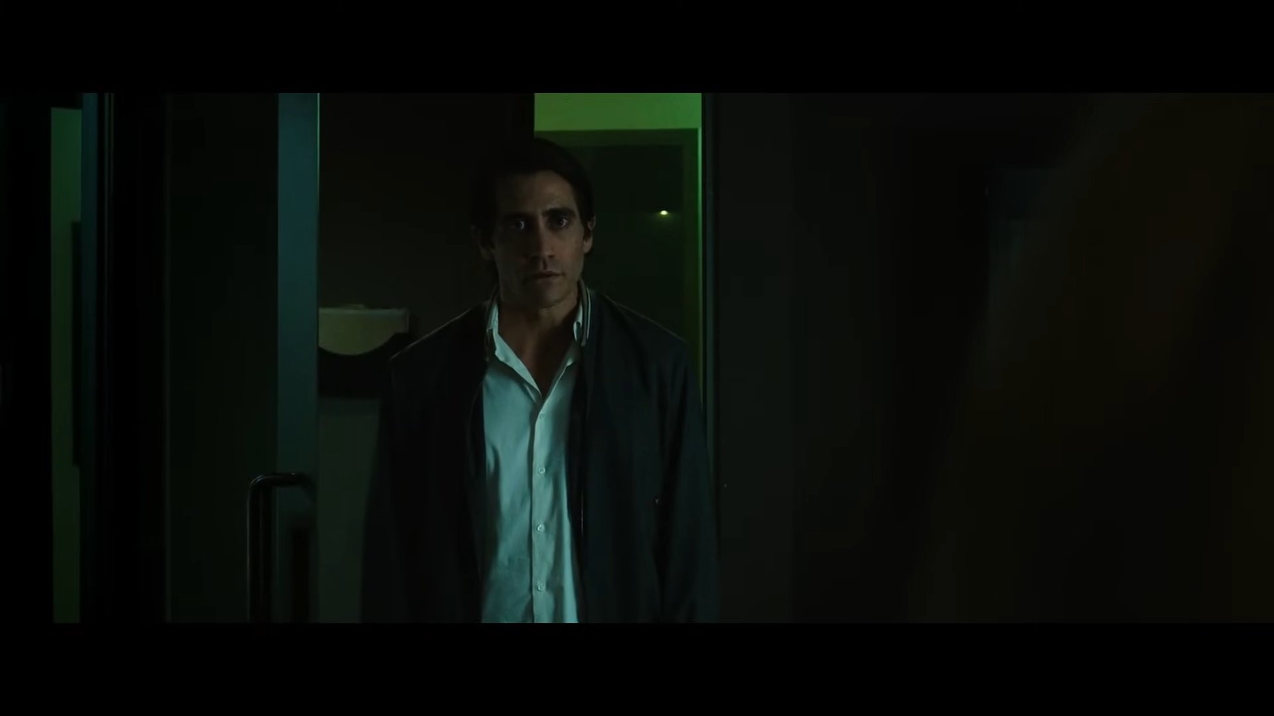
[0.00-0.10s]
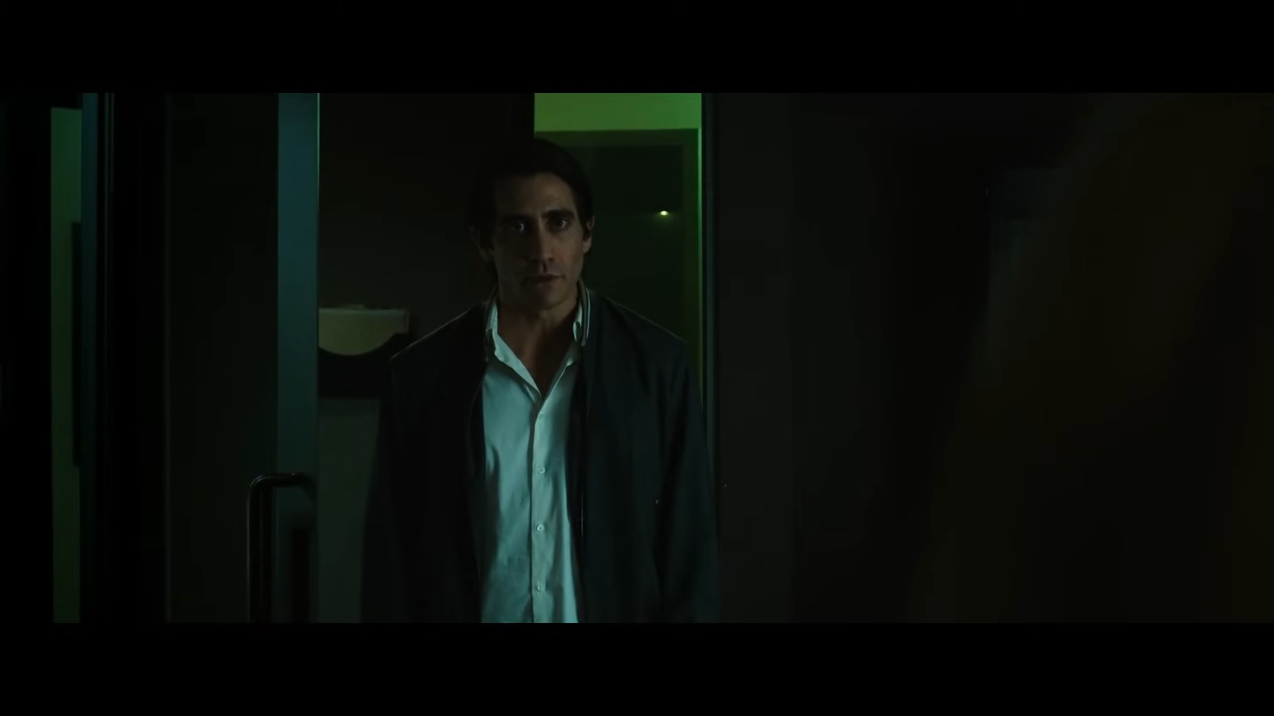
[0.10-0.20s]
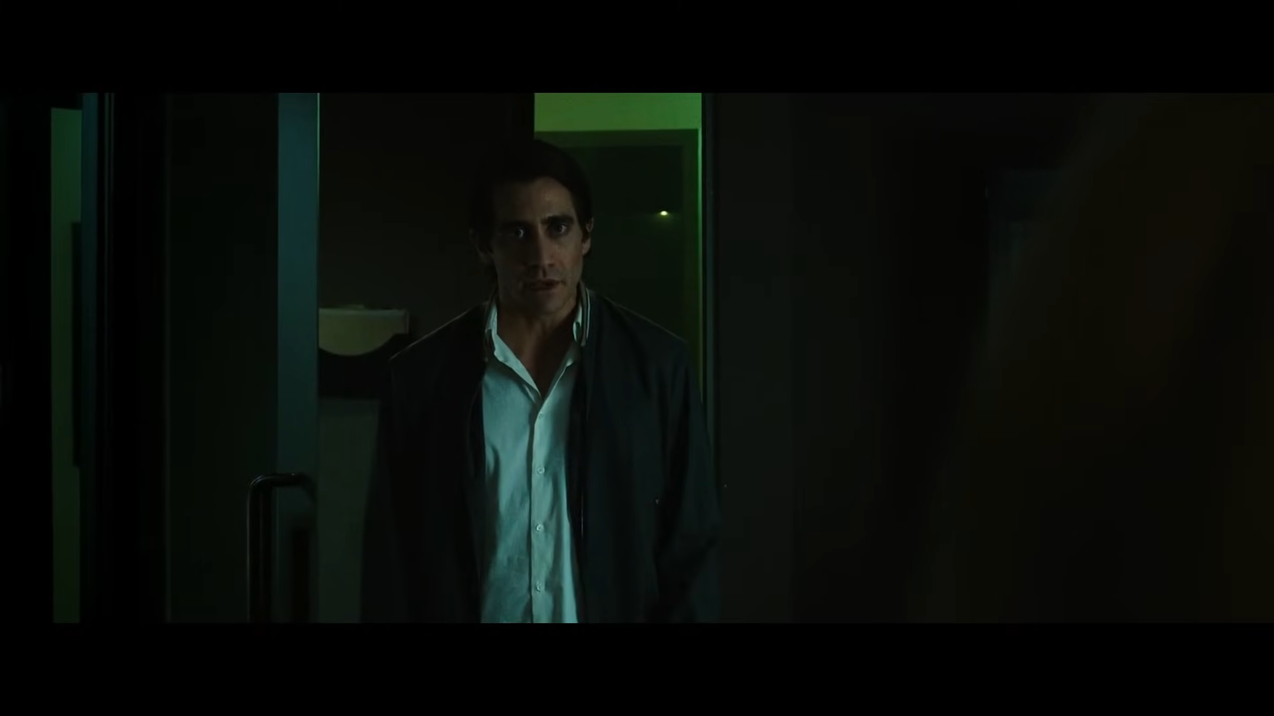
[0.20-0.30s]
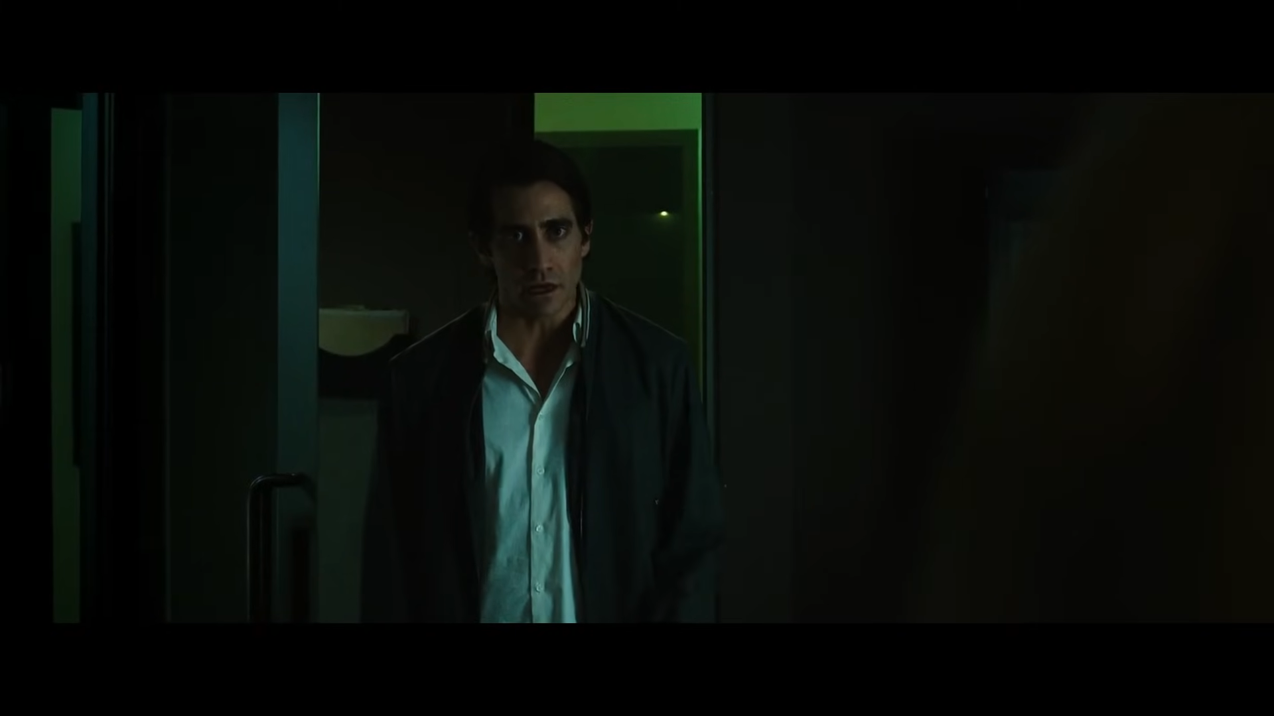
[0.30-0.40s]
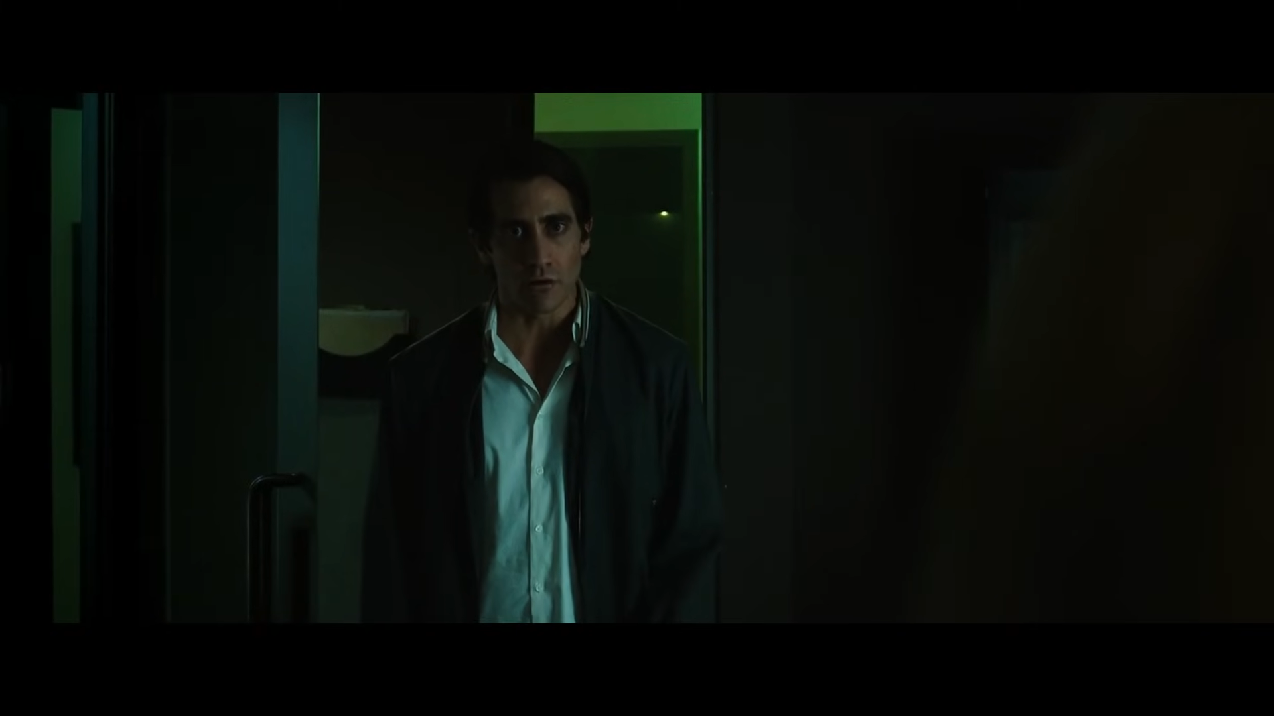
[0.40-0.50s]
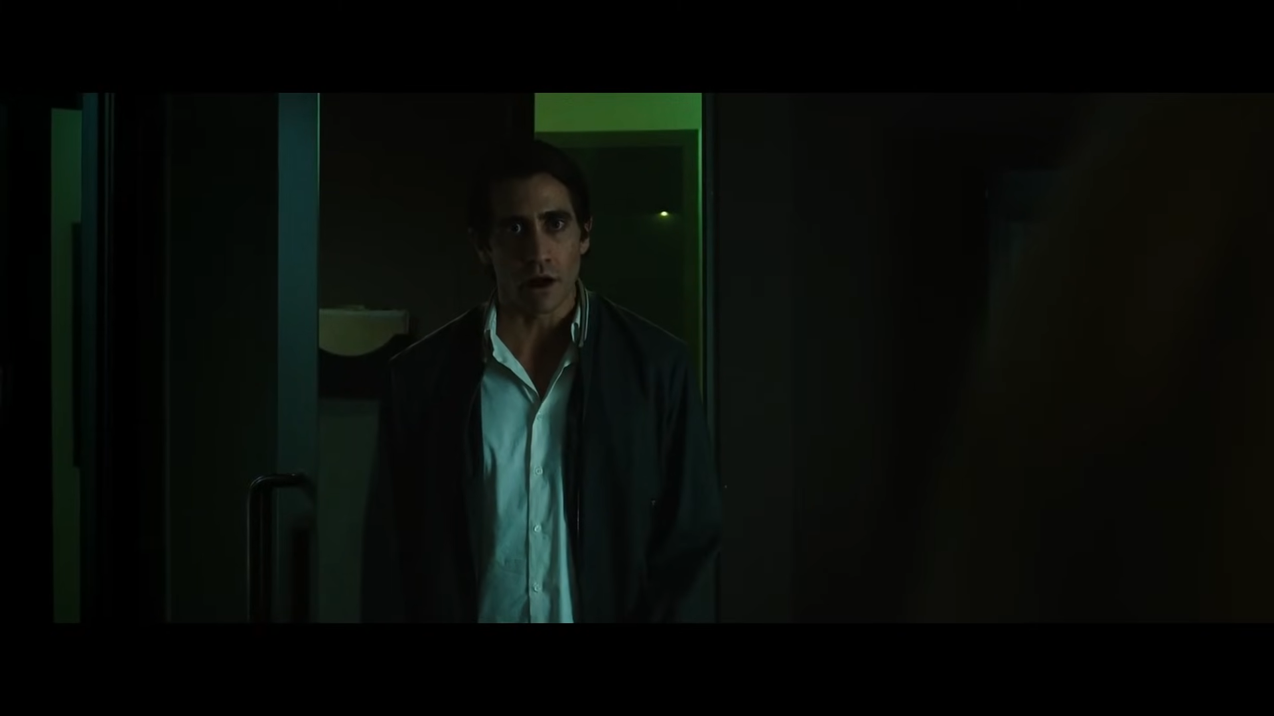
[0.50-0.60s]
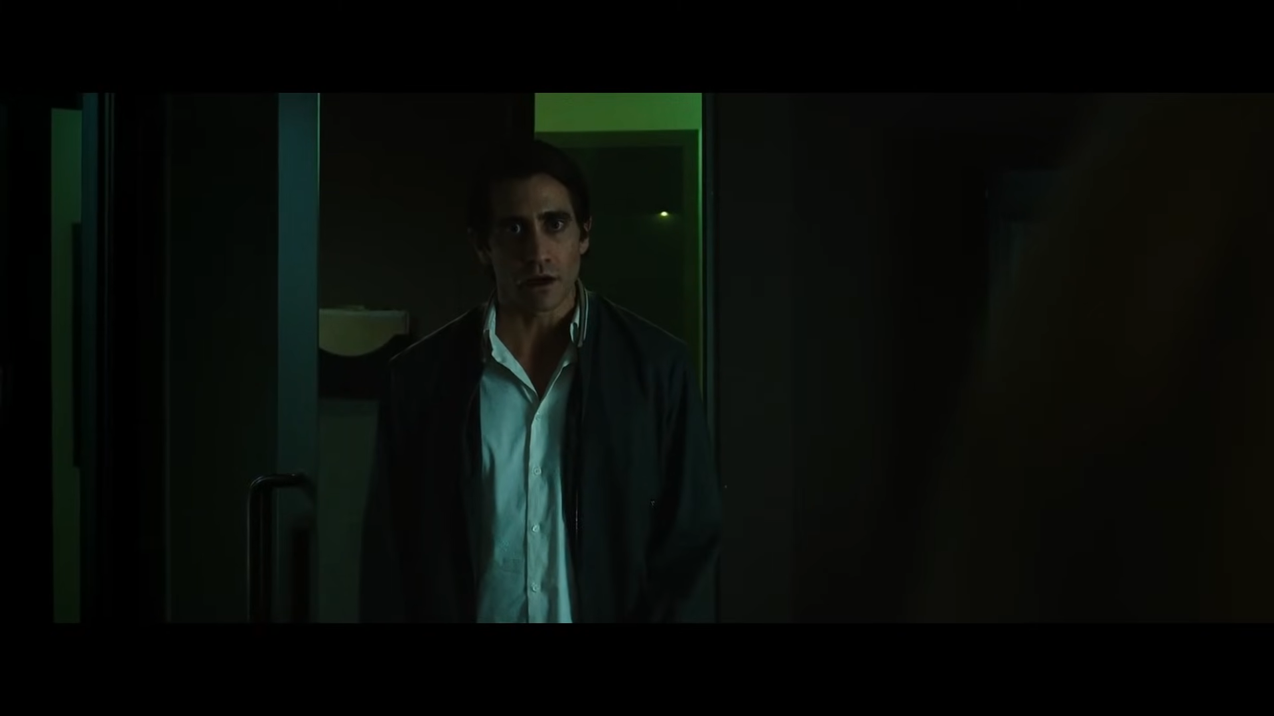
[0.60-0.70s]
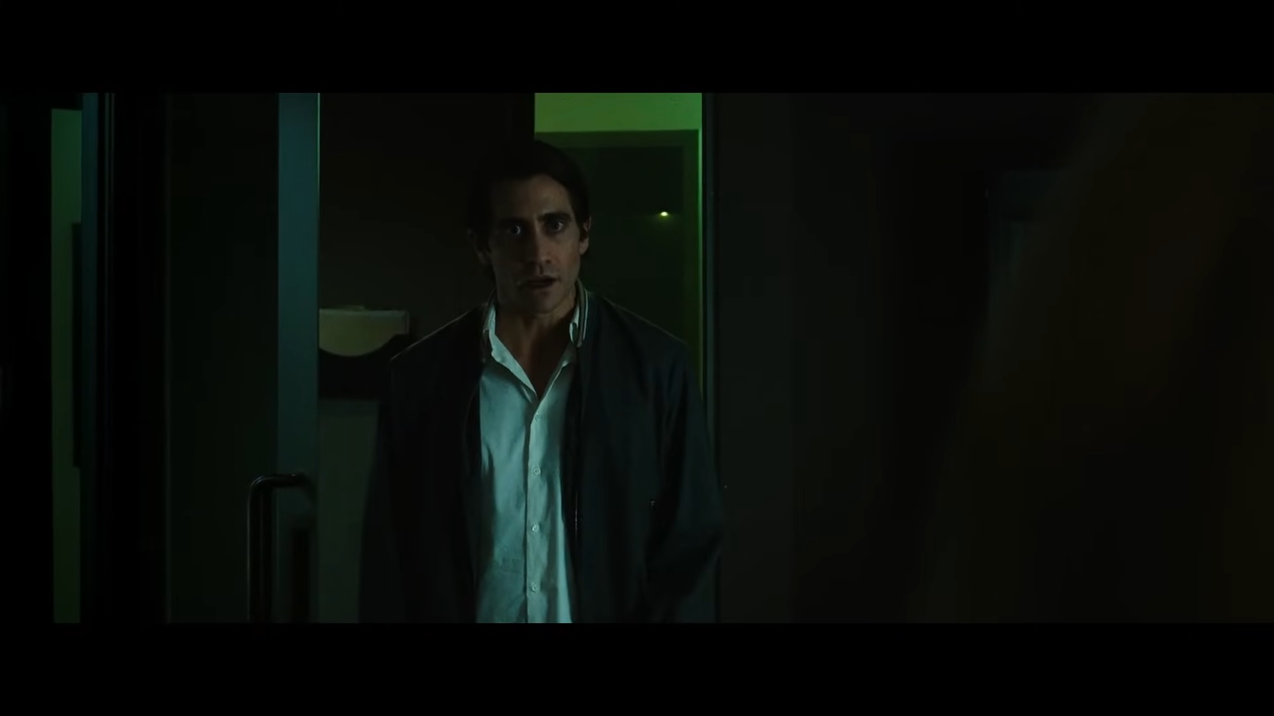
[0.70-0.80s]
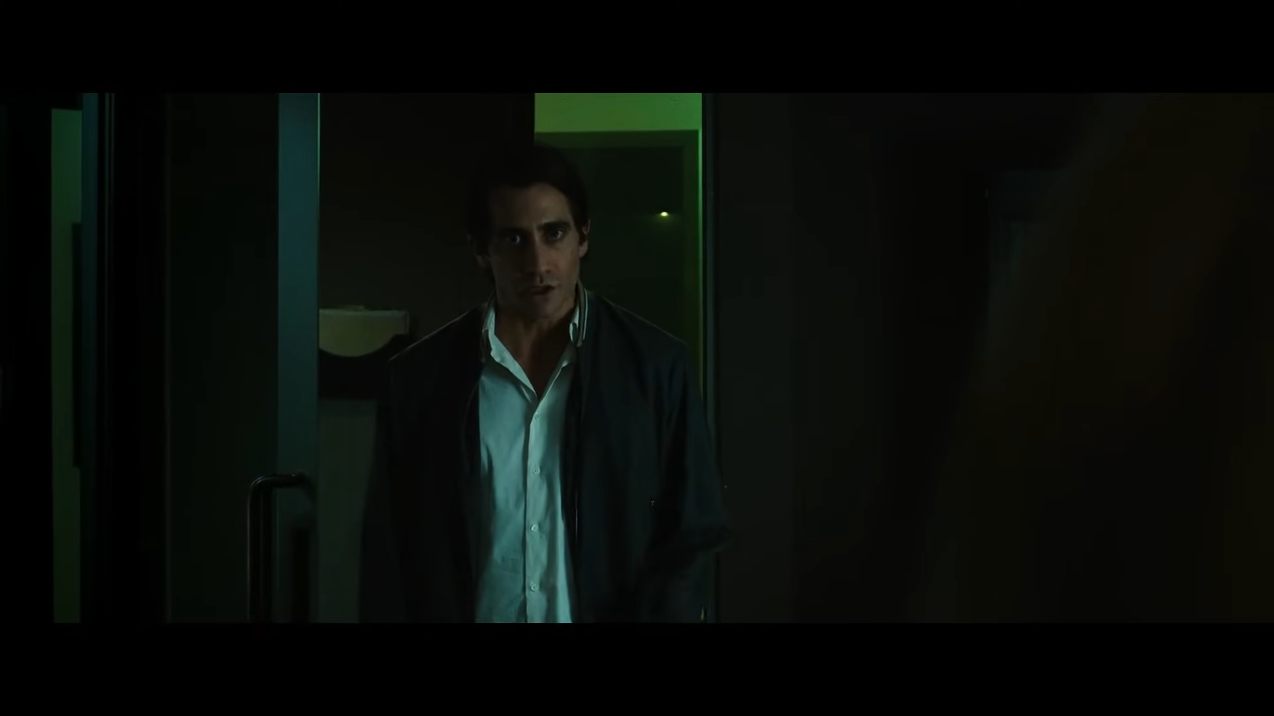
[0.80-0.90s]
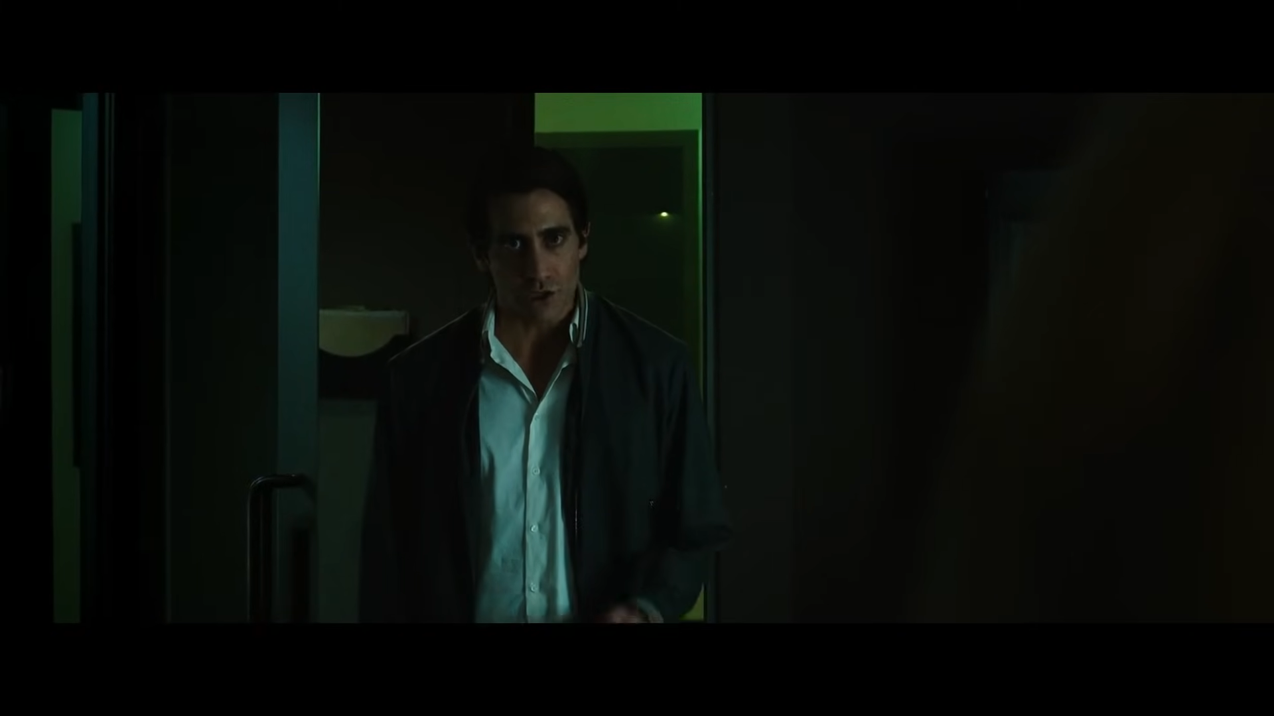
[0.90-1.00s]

From here on,